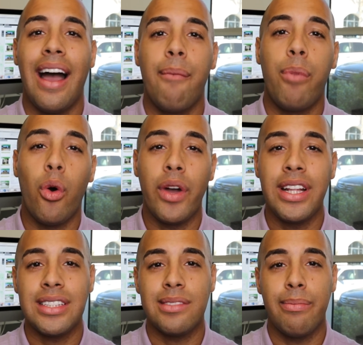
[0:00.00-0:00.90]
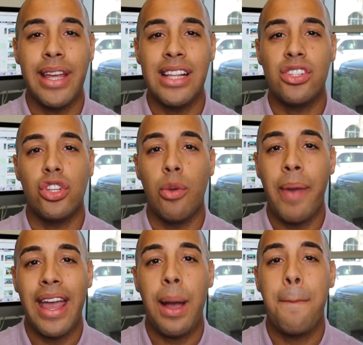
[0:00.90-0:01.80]
Points means you
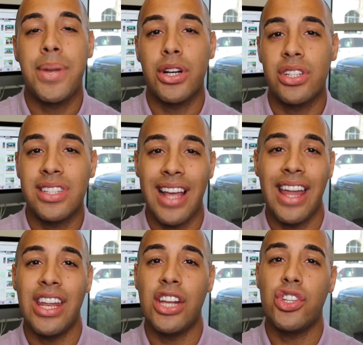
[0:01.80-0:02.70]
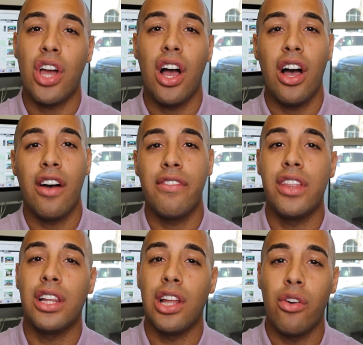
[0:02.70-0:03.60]
pay a percentage of
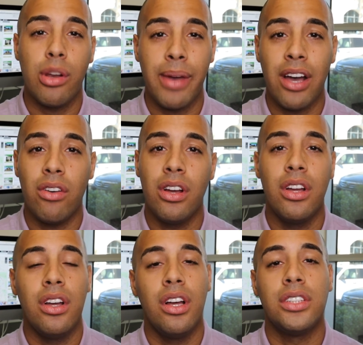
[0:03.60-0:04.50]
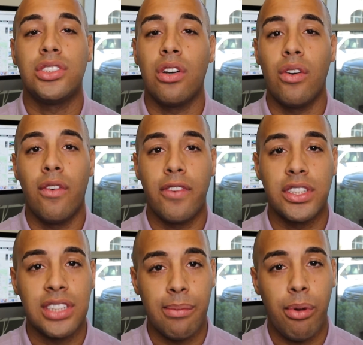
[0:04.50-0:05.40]
the loan amount. So for
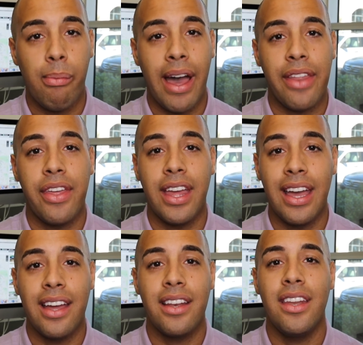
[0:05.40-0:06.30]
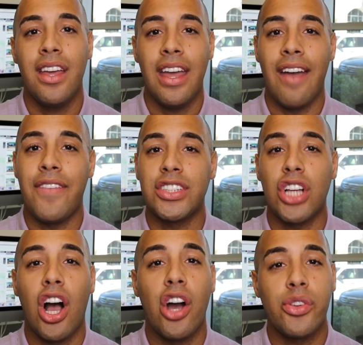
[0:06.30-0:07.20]
simple math again, if it's a
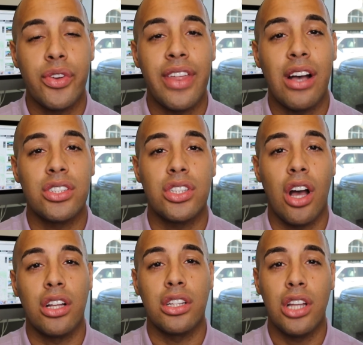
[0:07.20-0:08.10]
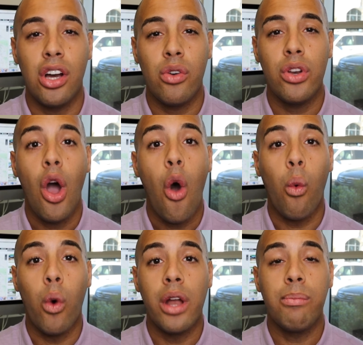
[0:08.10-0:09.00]
$100,000 loan,
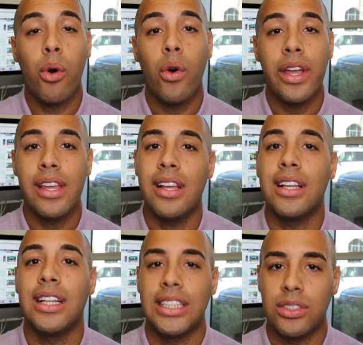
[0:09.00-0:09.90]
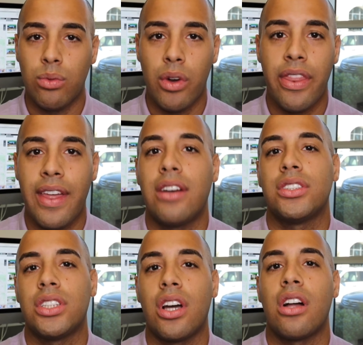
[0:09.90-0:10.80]
1 point is
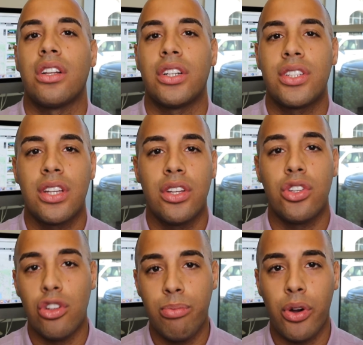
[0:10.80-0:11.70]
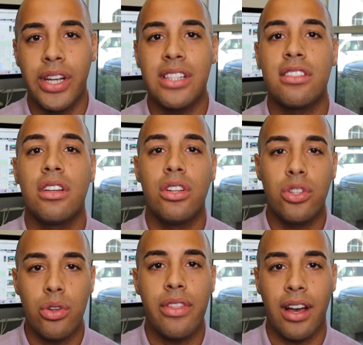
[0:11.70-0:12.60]
$1,000. 2 points,
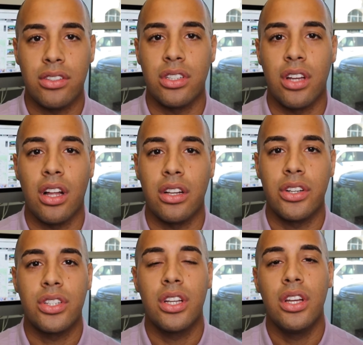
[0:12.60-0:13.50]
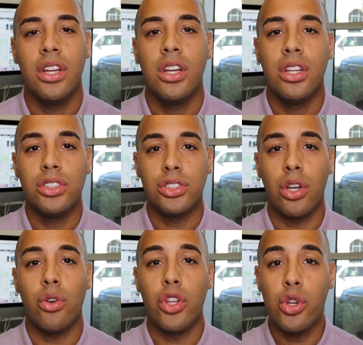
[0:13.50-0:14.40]
$2,000.
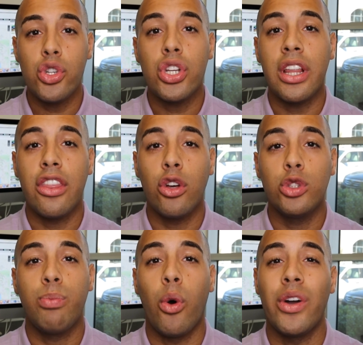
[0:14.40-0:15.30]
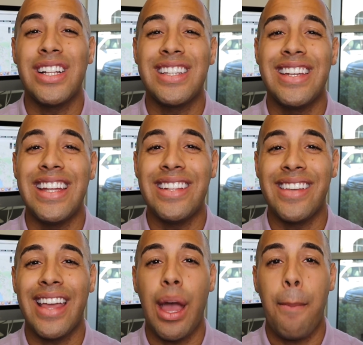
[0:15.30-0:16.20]
So usually those points need to
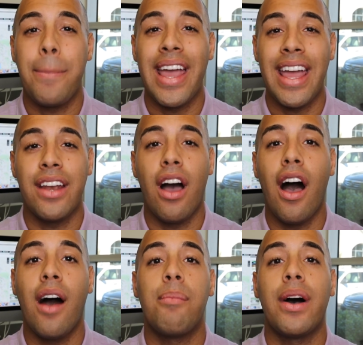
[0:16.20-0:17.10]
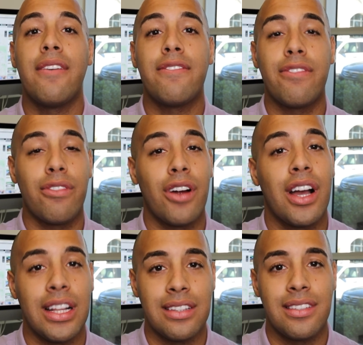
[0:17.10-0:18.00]
get paid up
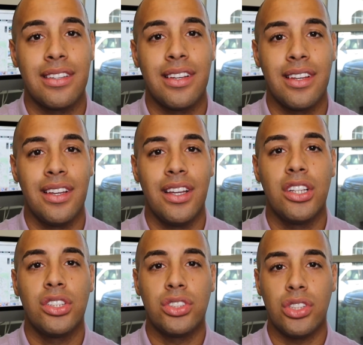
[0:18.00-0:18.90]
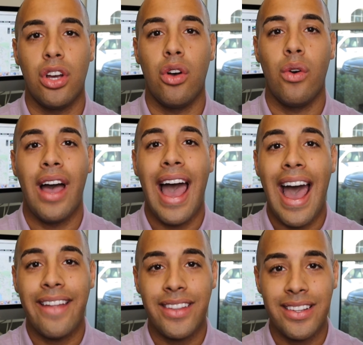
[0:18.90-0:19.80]
front. So
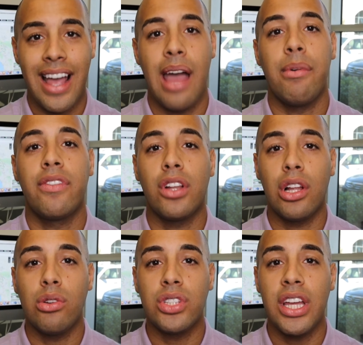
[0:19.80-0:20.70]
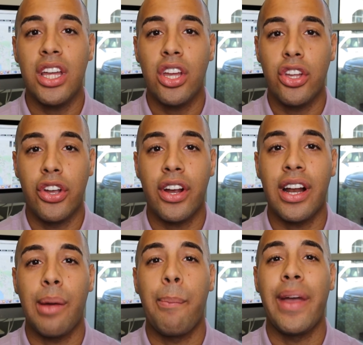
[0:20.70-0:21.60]
at the time of closing, you're
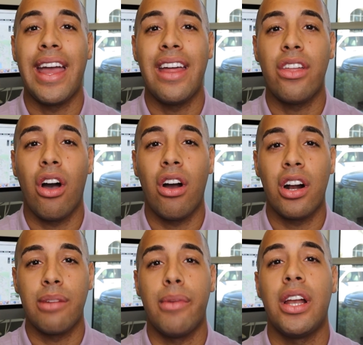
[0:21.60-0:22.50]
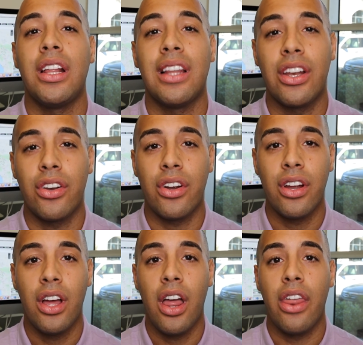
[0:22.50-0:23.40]
gonna pay the hard money
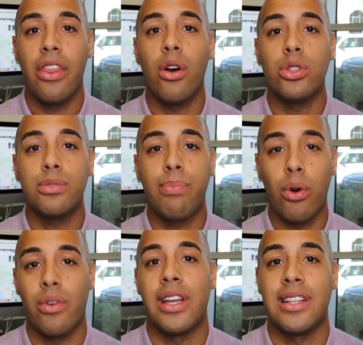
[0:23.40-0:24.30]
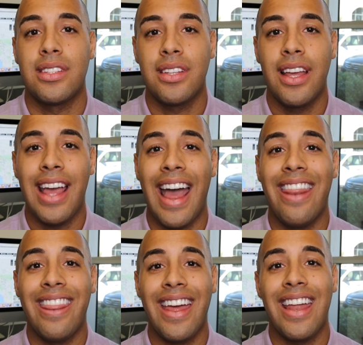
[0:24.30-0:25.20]
lender those points.
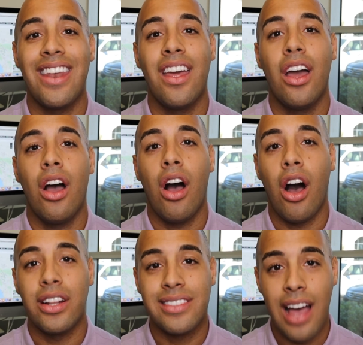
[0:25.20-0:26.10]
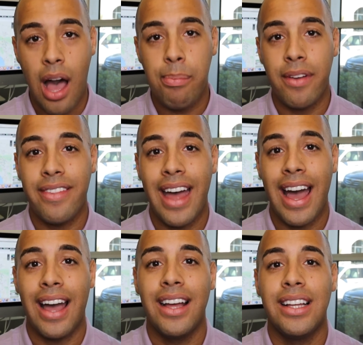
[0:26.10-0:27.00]
And then on top of
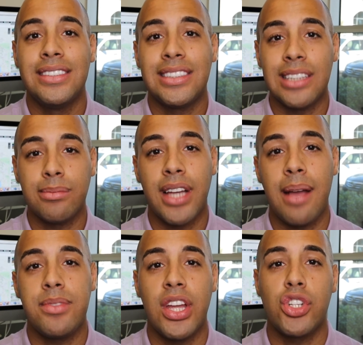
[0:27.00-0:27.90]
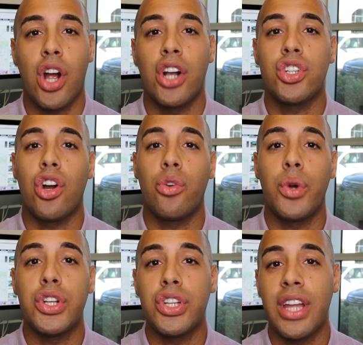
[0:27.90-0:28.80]
that, sometimes they charge
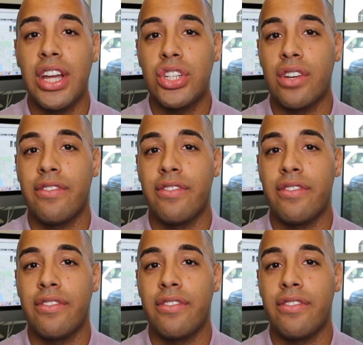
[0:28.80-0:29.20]
origination